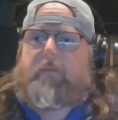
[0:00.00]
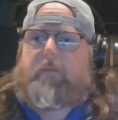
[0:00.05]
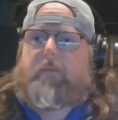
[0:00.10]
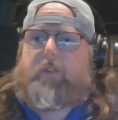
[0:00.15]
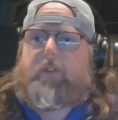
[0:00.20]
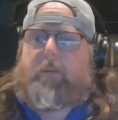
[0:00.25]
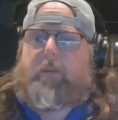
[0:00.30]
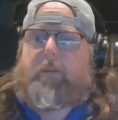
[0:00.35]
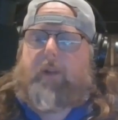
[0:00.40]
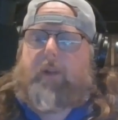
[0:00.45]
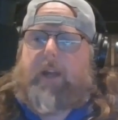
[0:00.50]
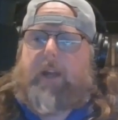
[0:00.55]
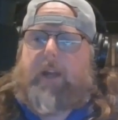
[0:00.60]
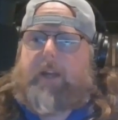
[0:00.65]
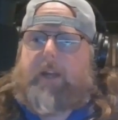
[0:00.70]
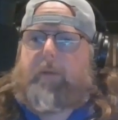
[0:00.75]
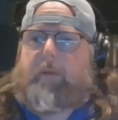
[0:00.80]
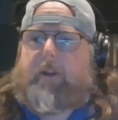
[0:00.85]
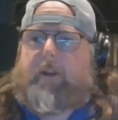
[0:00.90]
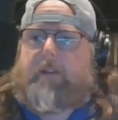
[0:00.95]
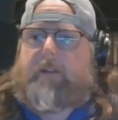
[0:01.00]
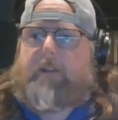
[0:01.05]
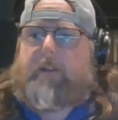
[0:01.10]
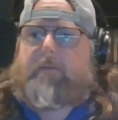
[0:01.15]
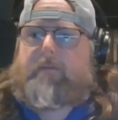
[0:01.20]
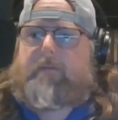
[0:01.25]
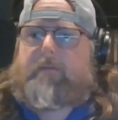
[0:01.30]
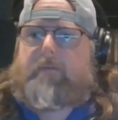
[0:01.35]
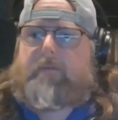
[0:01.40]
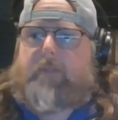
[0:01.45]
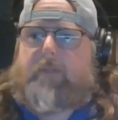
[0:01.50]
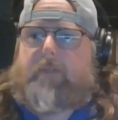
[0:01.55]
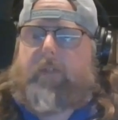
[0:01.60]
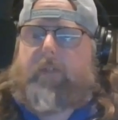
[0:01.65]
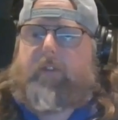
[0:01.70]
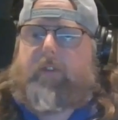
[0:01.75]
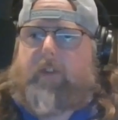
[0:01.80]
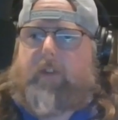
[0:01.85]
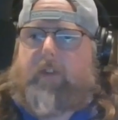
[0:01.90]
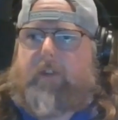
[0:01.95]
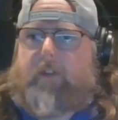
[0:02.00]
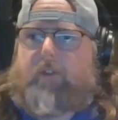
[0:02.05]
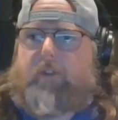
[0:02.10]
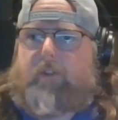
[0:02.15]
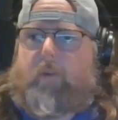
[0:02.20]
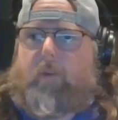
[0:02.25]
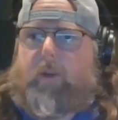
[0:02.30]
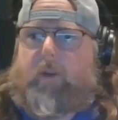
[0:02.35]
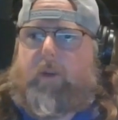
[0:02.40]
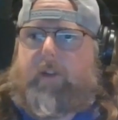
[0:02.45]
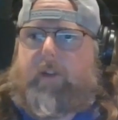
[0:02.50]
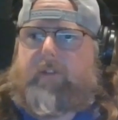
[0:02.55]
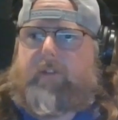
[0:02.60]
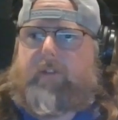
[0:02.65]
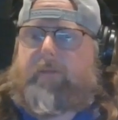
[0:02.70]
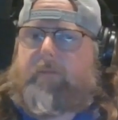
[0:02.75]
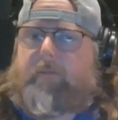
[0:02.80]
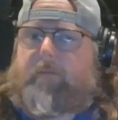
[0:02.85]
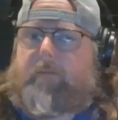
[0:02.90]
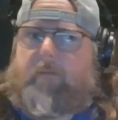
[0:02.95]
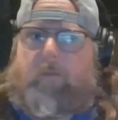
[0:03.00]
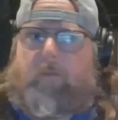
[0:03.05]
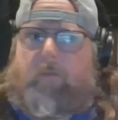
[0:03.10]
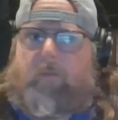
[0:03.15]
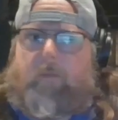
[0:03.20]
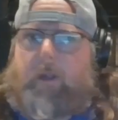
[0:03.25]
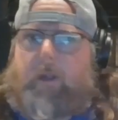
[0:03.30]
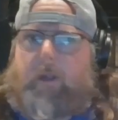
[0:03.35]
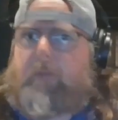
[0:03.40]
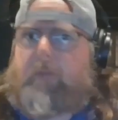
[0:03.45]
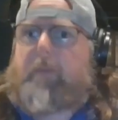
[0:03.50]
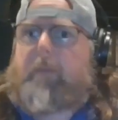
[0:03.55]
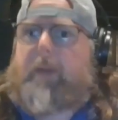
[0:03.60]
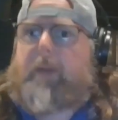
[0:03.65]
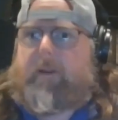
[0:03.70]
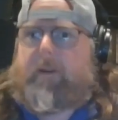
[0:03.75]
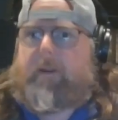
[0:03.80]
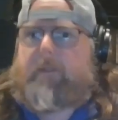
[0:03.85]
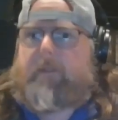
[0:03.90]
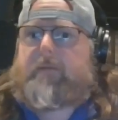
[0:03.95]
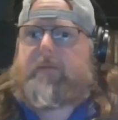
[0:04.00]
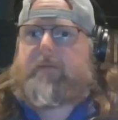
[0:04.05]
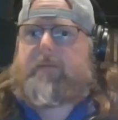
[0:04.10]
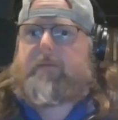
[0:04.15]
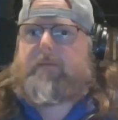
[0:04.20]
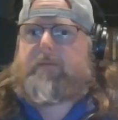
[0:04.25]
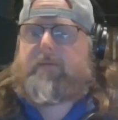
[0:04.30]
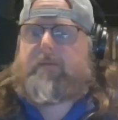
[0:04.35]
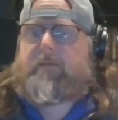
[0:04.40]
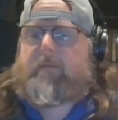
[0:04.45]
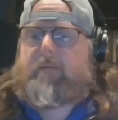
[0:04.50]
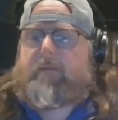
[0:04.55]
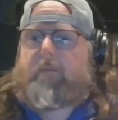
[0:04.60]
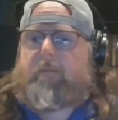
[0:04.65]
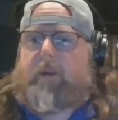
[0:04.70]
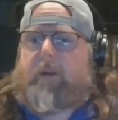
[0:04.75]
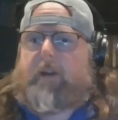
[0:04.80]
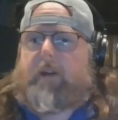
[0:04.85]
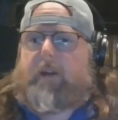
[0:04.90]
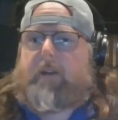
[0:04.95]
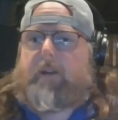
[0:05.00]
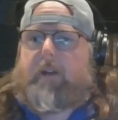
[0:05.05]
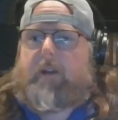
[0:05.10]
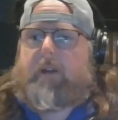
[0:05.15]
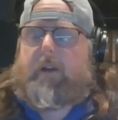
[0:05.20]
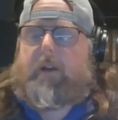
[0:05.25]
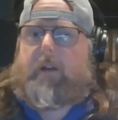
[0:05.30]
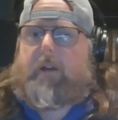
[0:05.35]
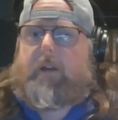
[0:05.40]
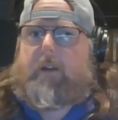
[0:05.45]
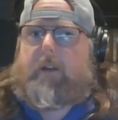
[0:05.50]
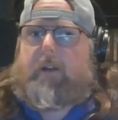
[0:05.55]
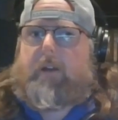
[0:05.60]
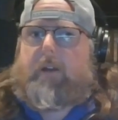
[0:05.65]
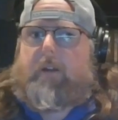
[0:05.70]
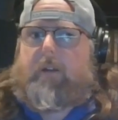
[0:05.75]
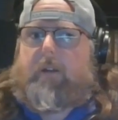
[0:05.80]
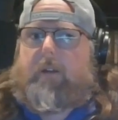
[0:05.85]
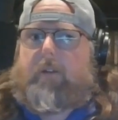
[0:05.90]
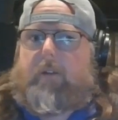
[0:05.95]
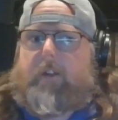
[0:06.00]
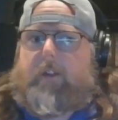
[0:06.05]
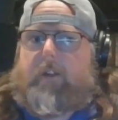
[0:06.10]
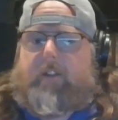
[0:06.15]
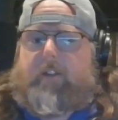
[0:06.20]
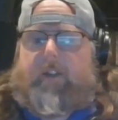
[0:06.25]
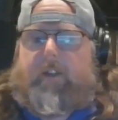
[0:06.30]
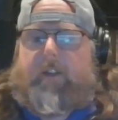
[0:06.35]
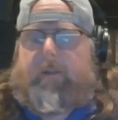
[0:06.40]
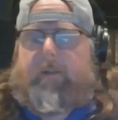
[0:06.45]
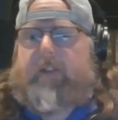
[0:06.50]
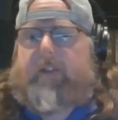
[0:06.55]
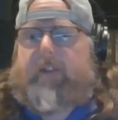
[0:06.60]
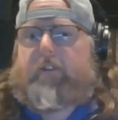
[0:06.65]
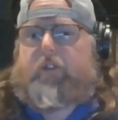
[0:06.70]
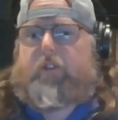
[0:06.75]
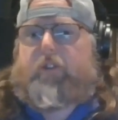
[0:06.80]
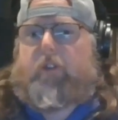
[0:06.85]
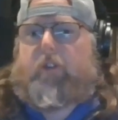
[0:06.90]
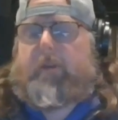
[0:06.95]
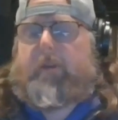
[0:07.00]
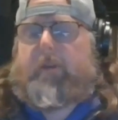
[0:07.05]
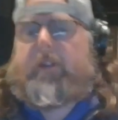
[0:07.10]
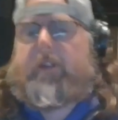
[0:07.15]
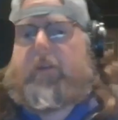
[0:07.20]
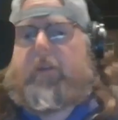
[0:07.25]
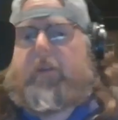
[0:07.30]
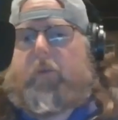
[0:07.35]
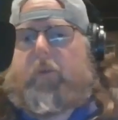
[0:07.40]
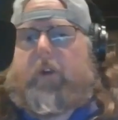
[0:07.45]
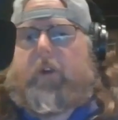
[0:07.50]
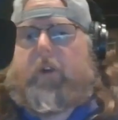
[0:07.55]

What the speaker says: to play anybody. If it's Dontrell Willis, even better. But this team has to show me that we're